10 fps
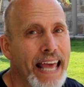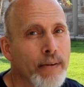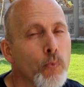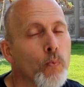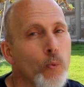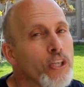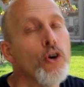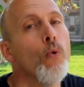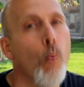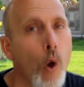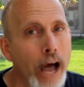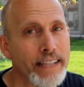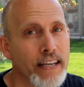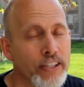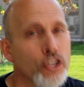And we don't
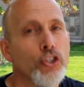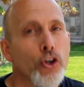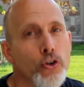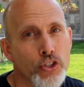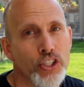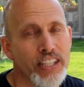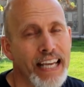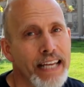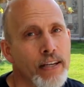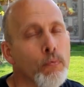want a detergent, okay?